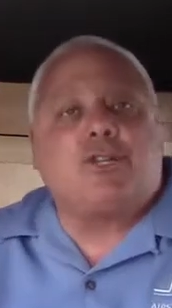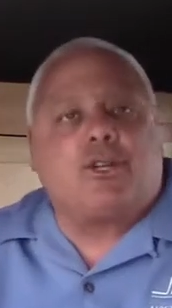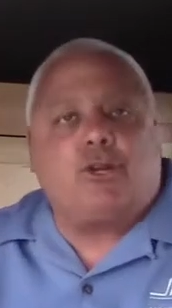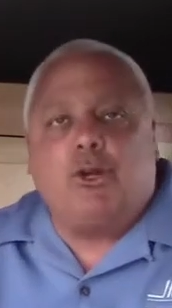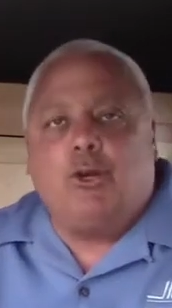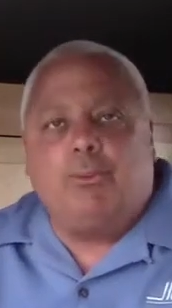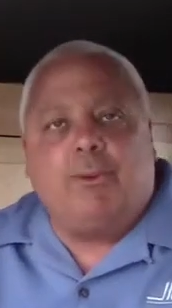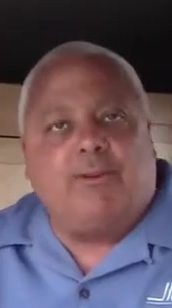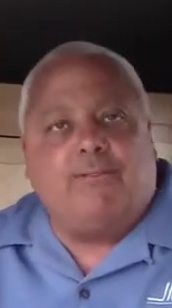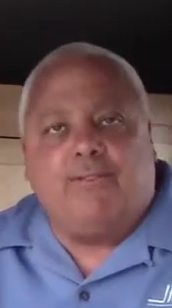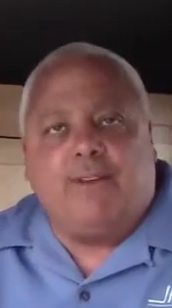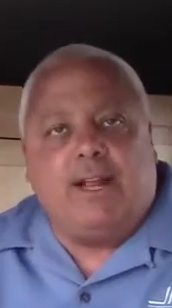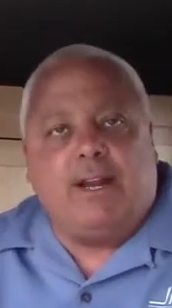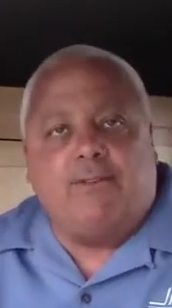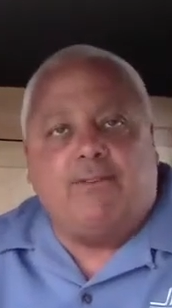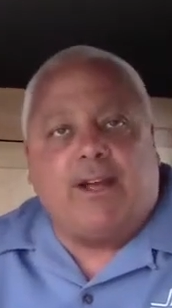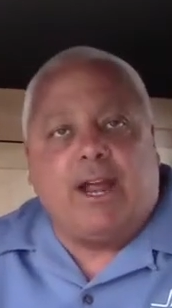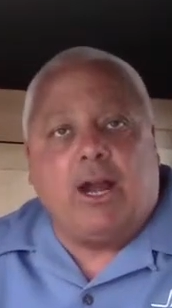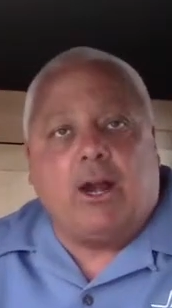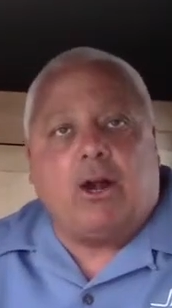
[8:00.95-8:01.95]
of cubic feet
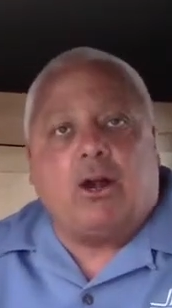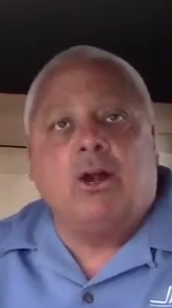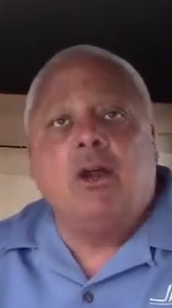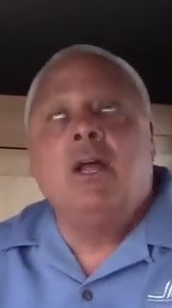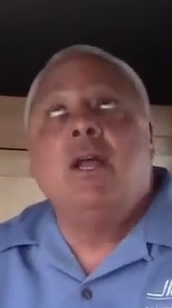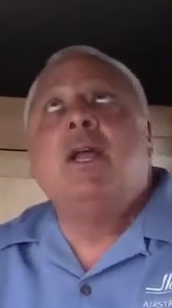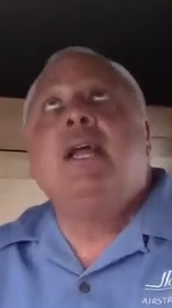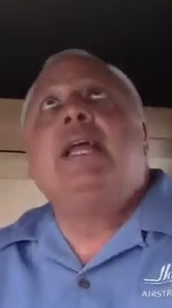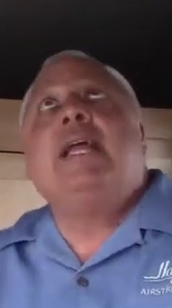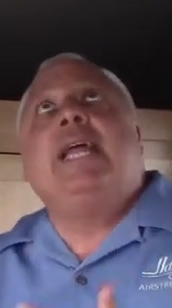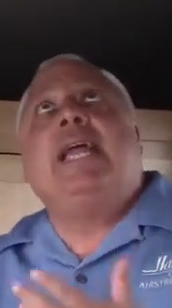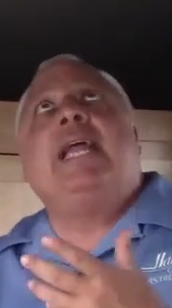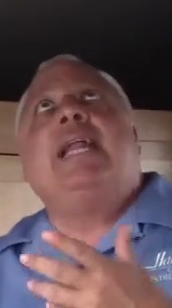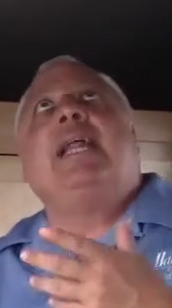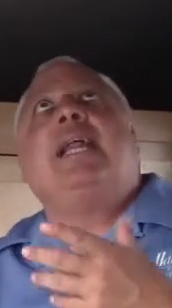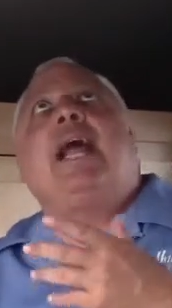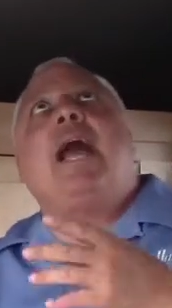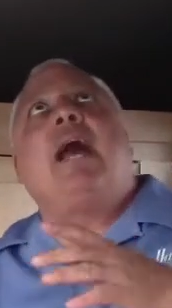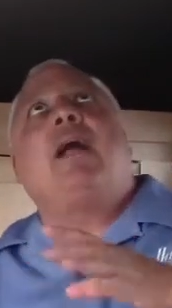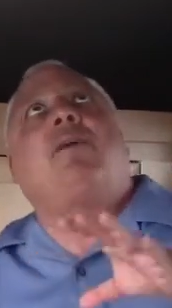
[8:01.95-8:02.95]
of air in
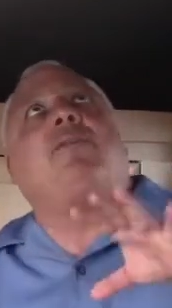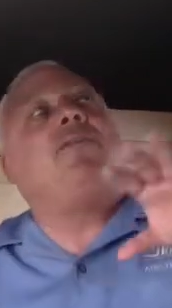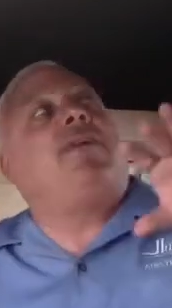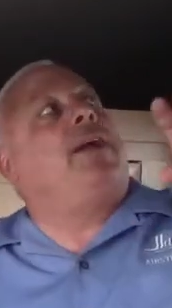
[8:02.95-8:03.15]
and out of